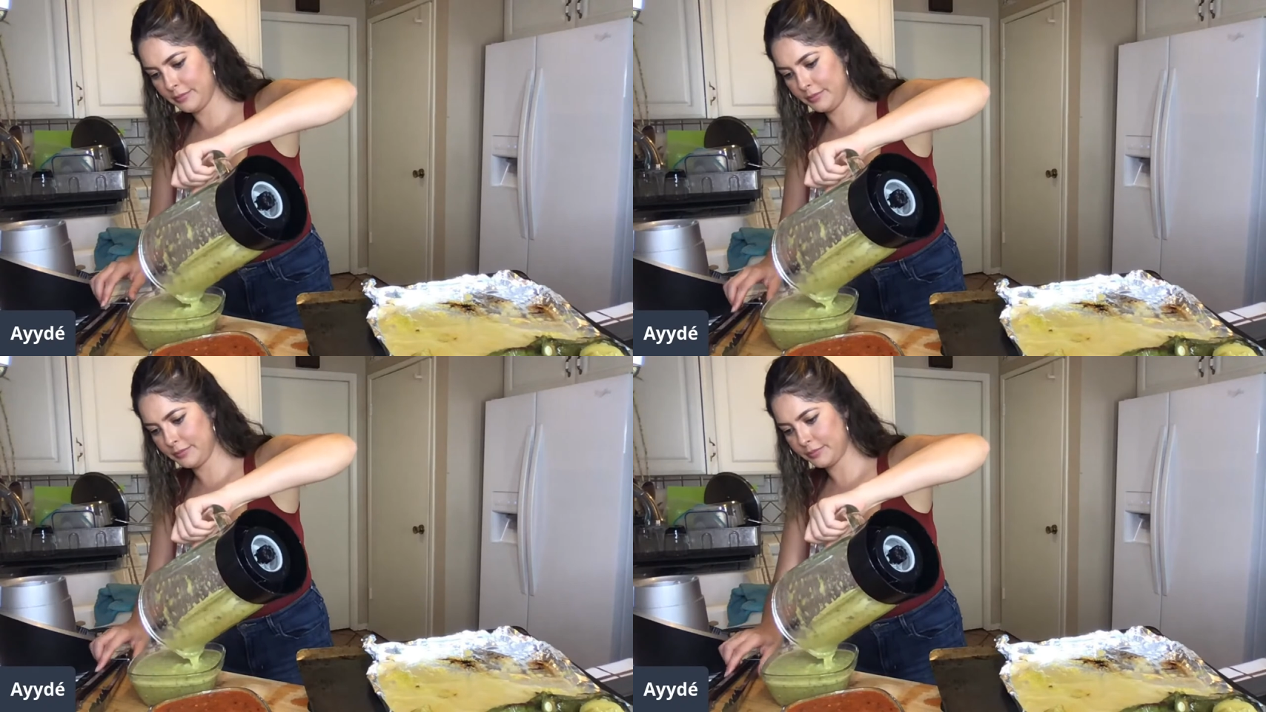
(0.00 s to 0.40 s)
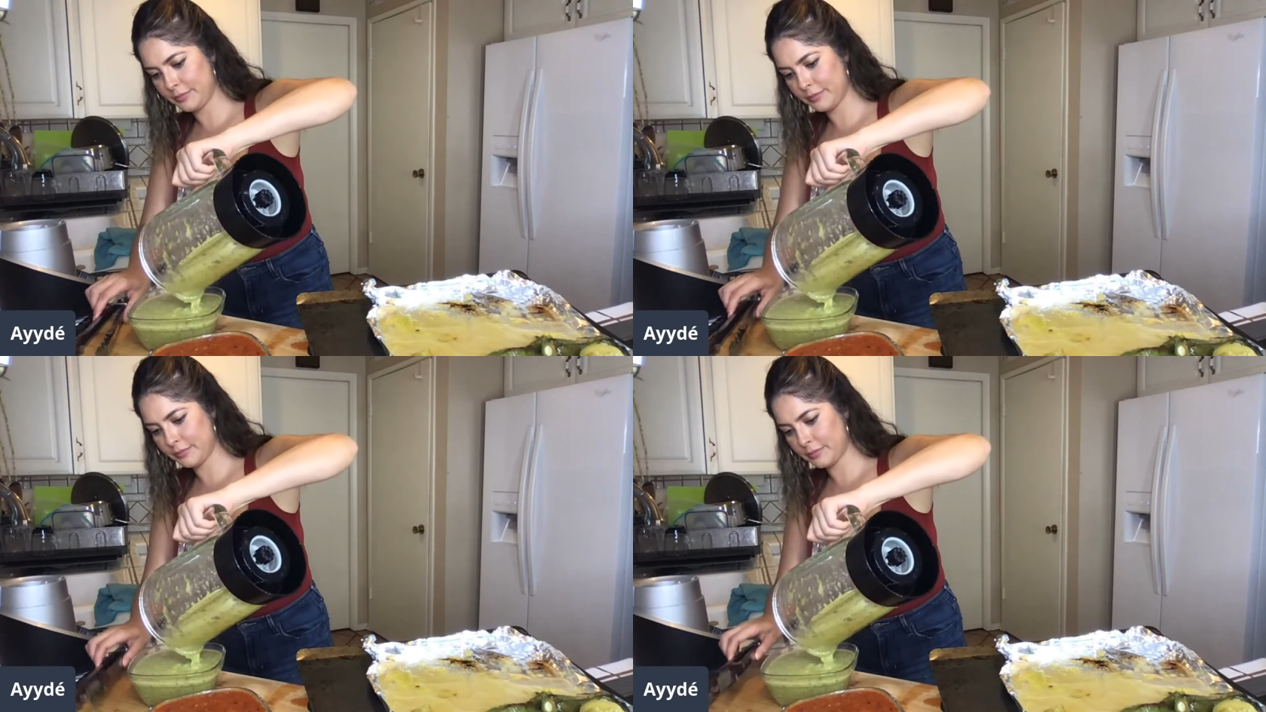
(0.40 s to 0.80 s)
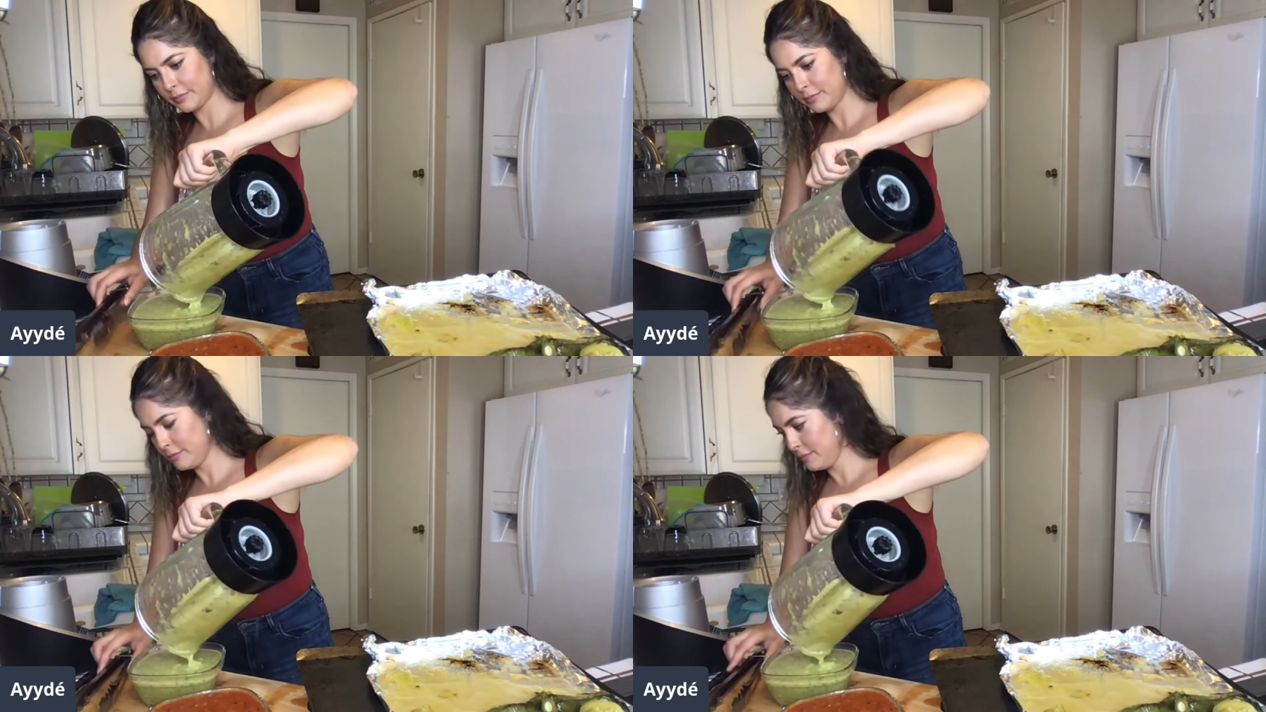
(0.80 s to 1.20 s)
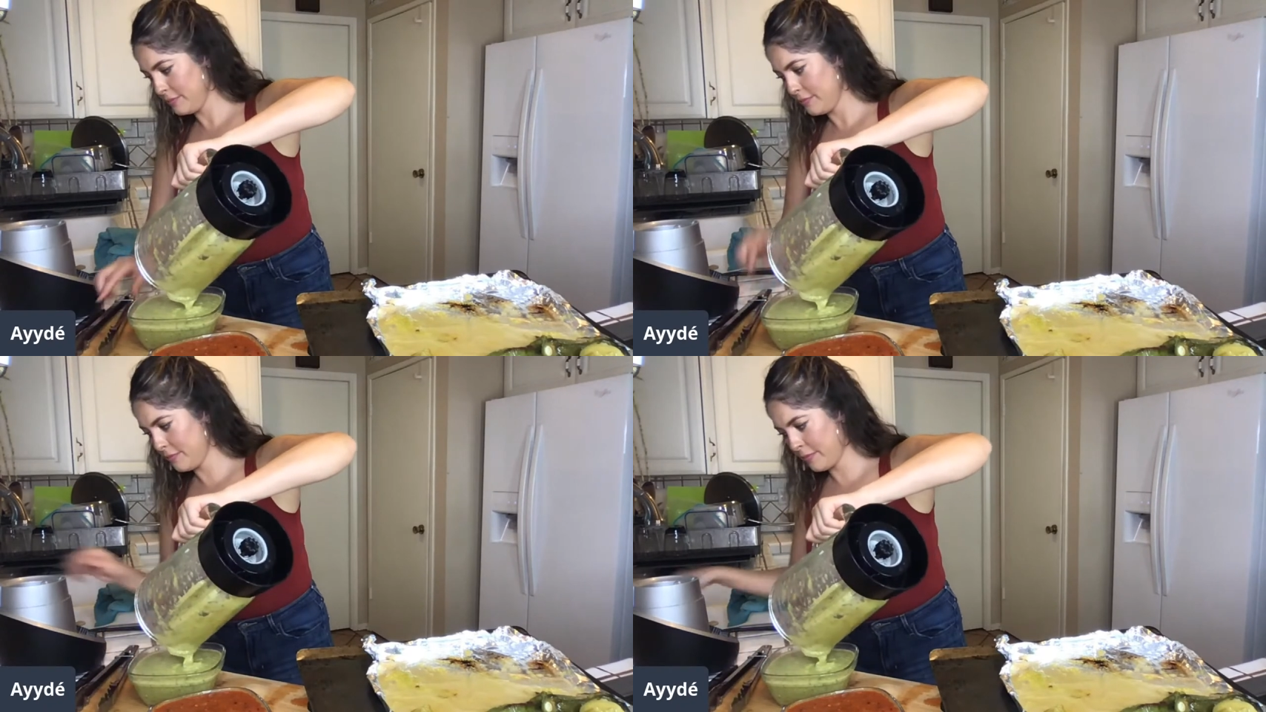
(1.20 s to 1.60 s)

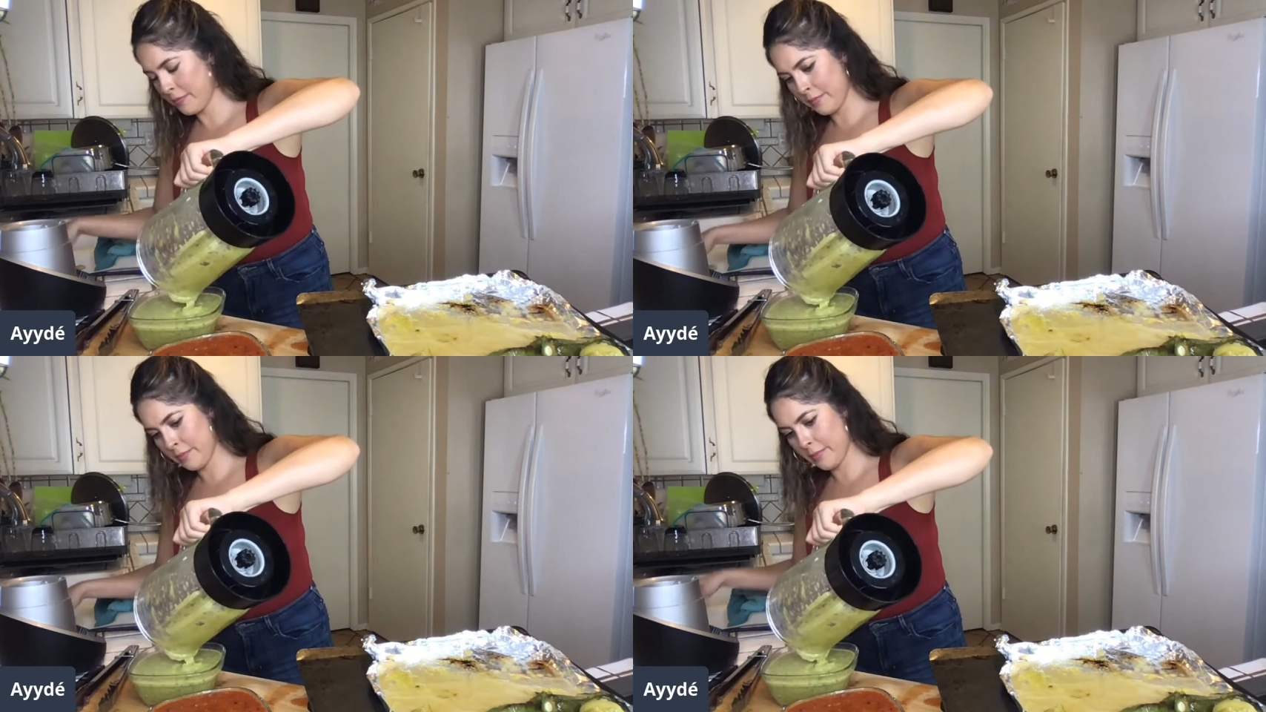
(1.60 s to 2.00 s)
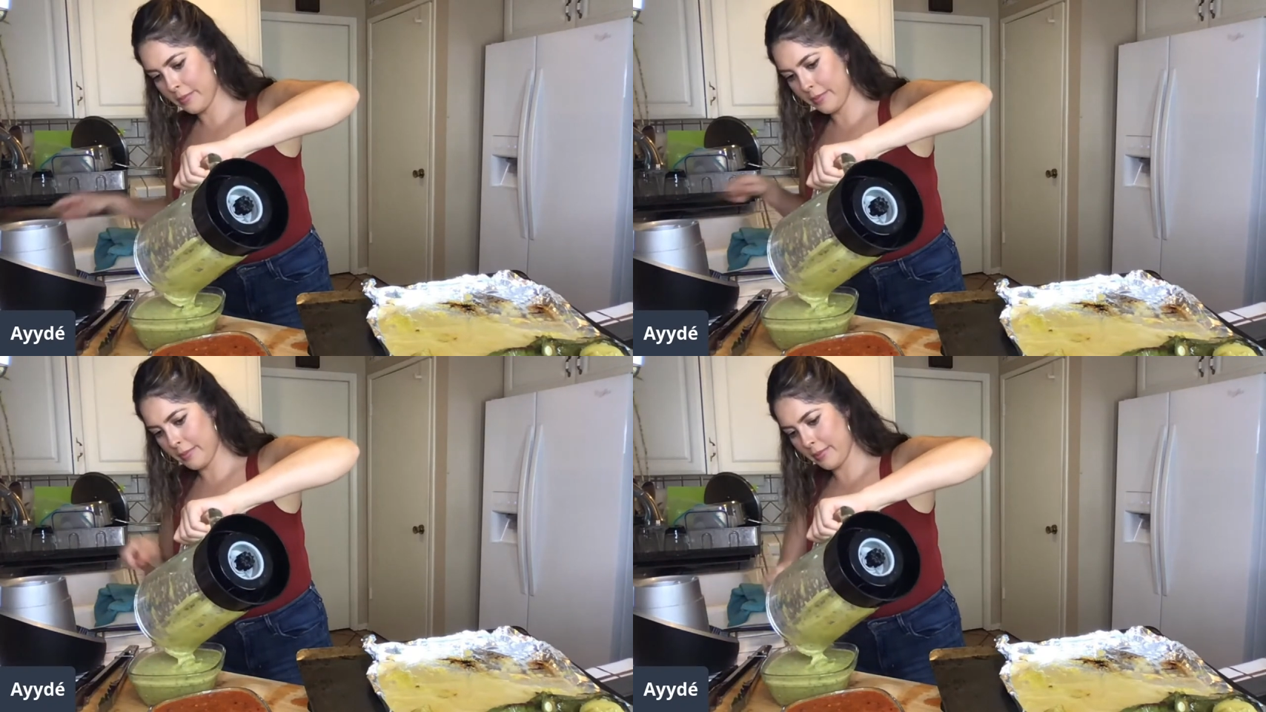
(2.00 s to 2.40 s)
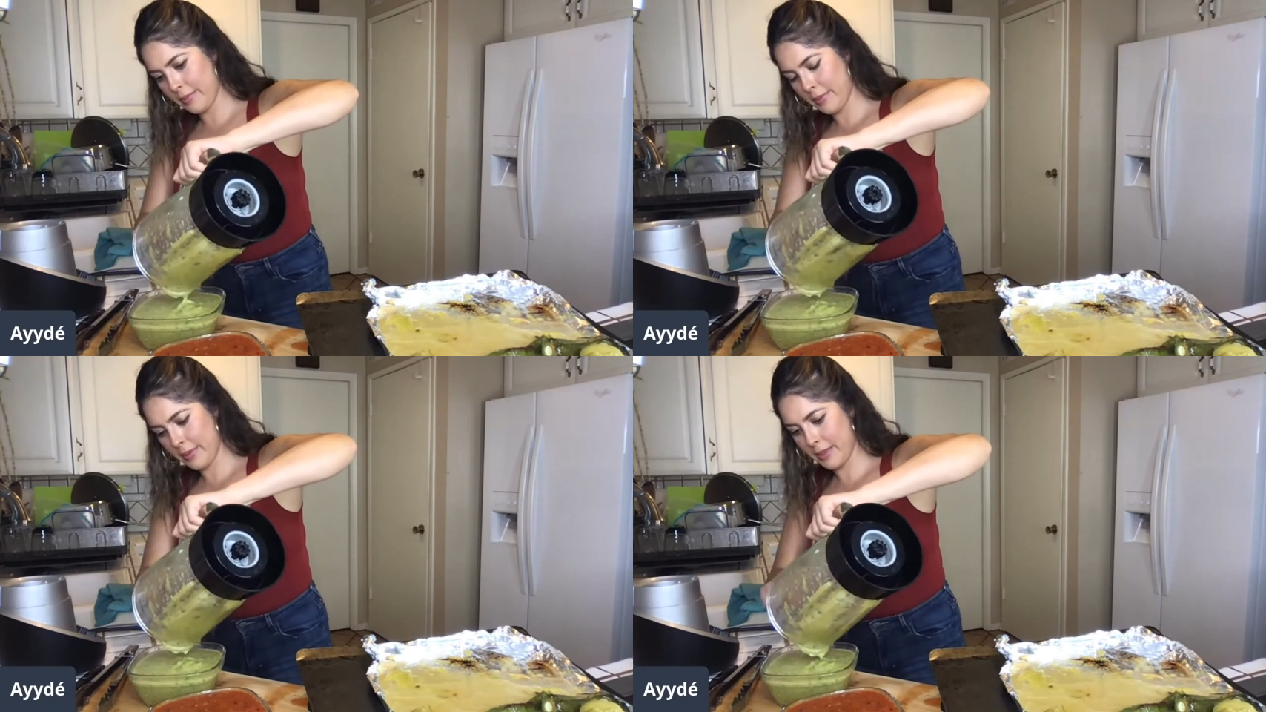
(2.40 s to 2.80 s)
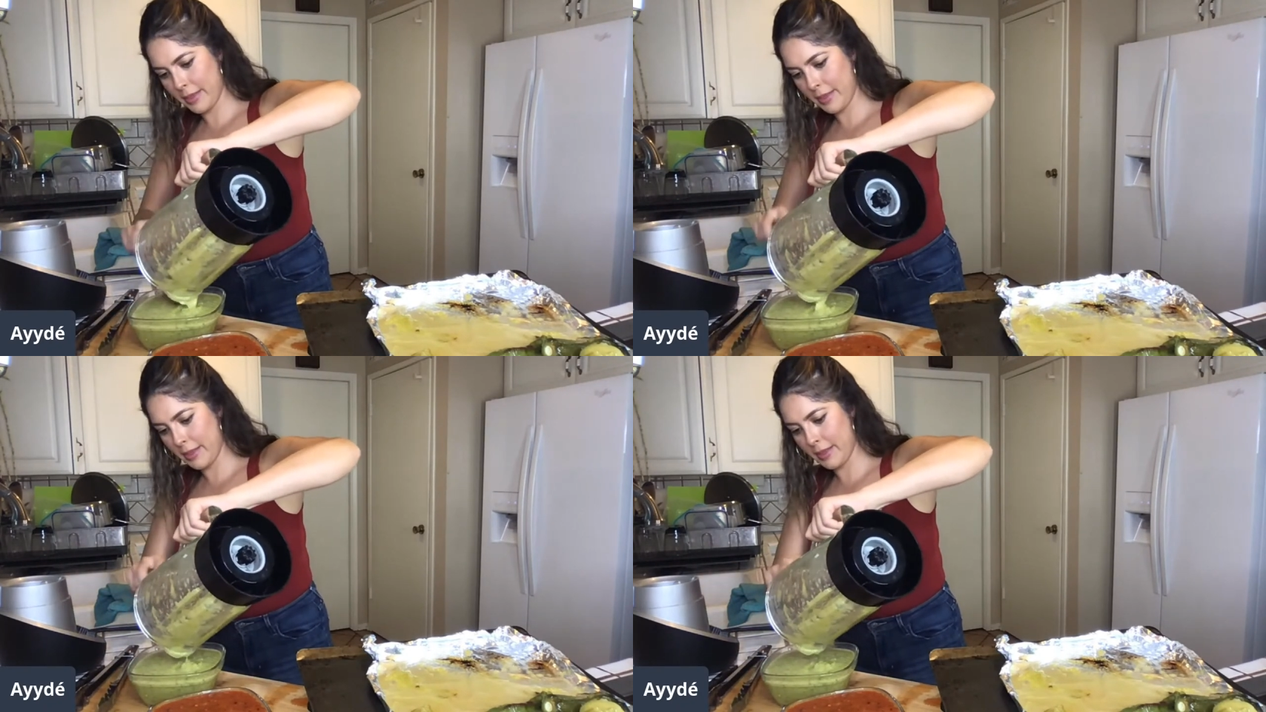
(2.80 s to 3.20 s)

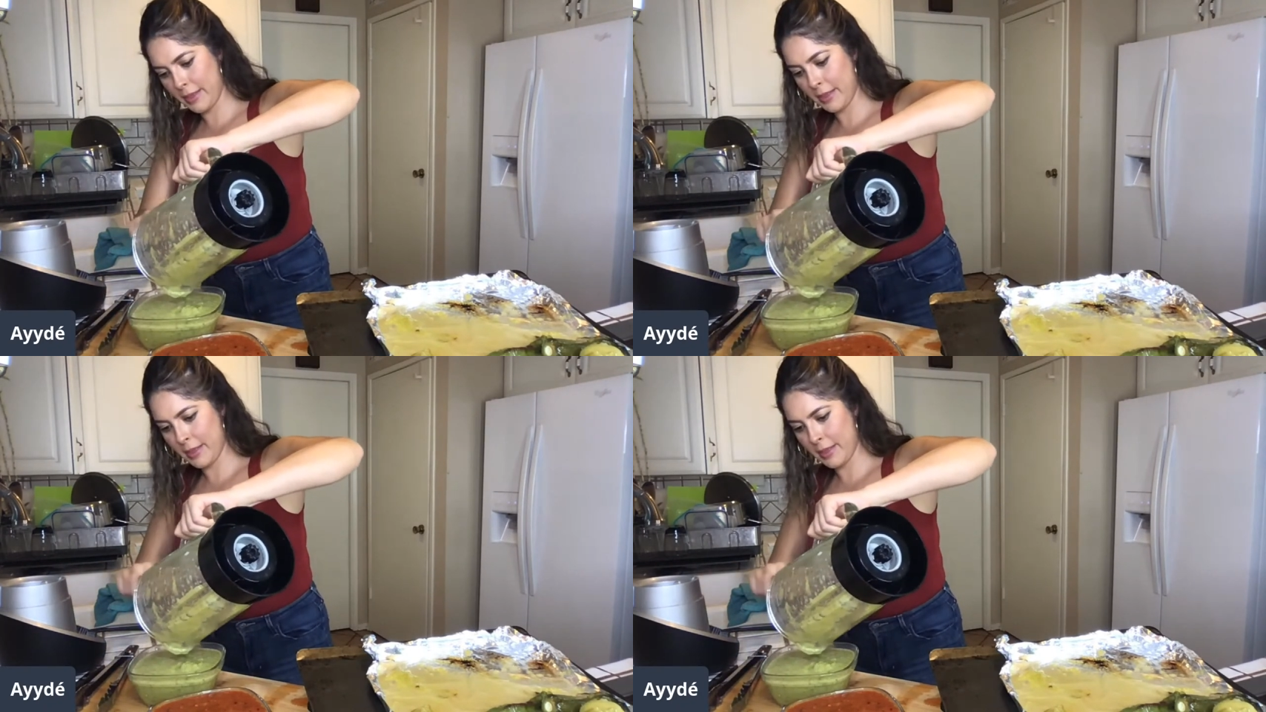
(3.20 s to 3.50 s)
Nobody speaks.